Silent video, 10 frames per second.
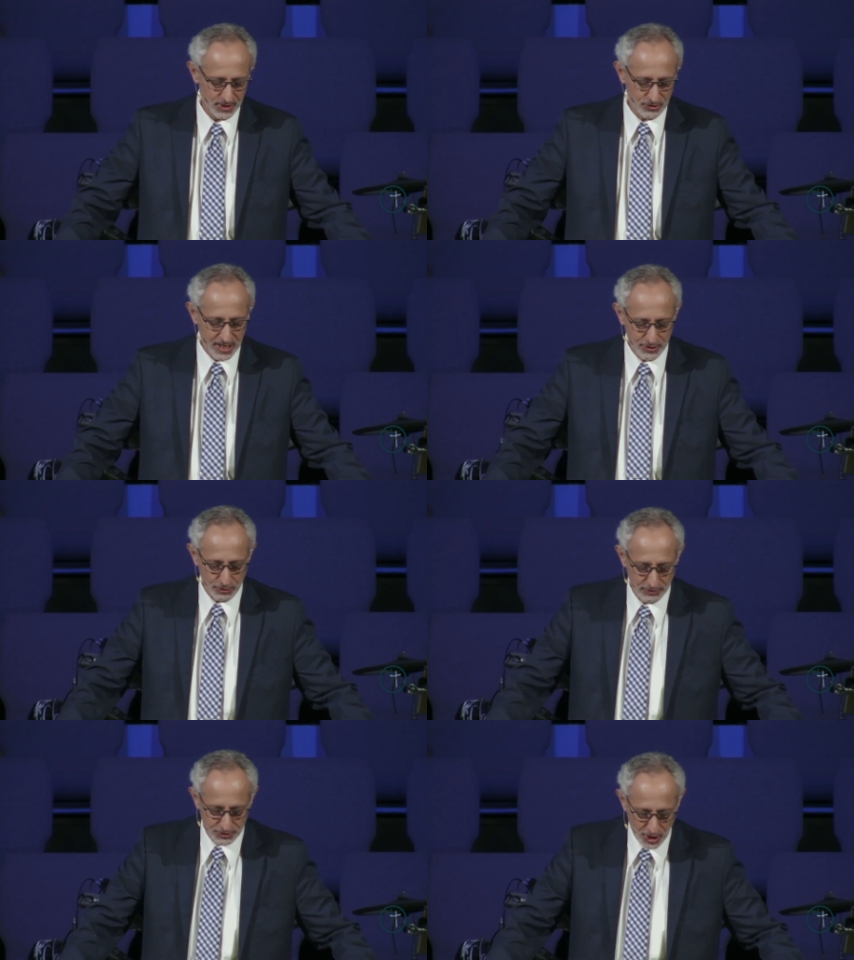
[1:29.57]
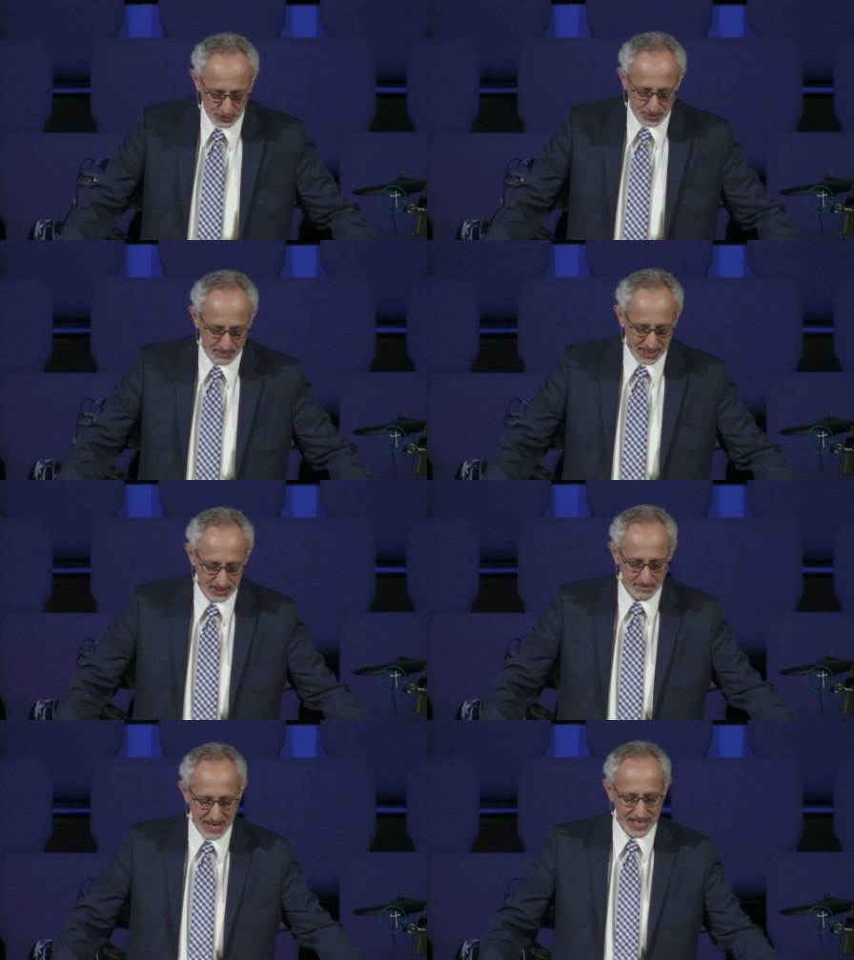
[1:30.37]
You see, as a result of
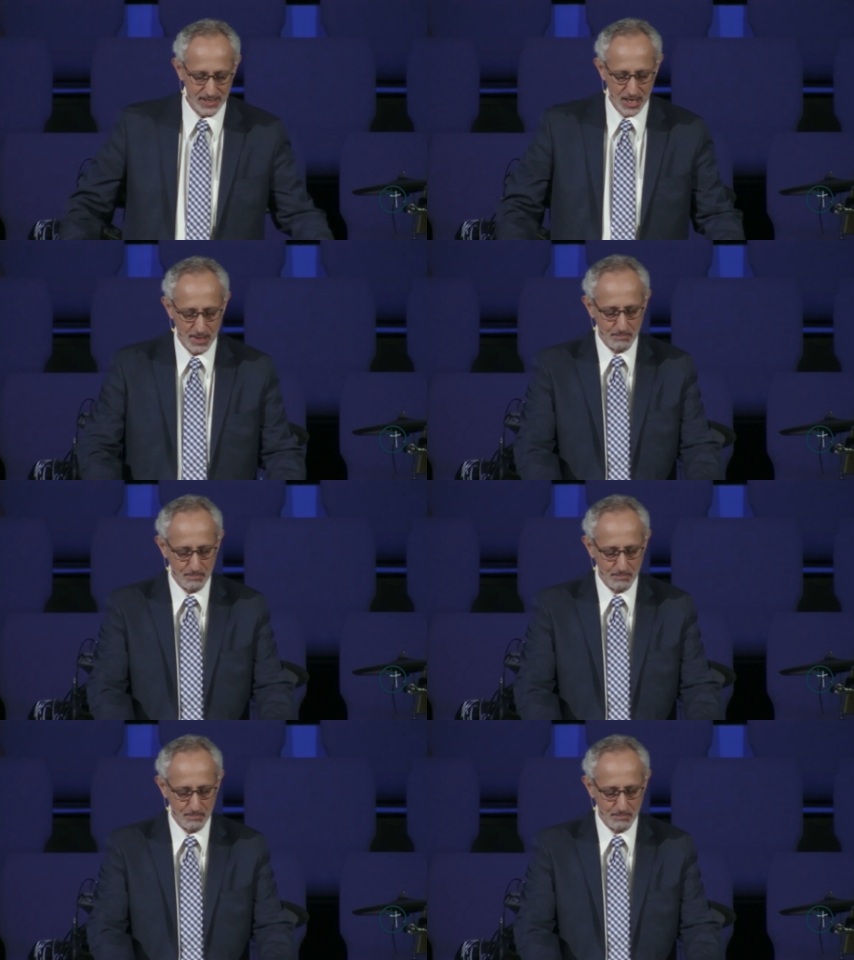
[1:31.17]
being the man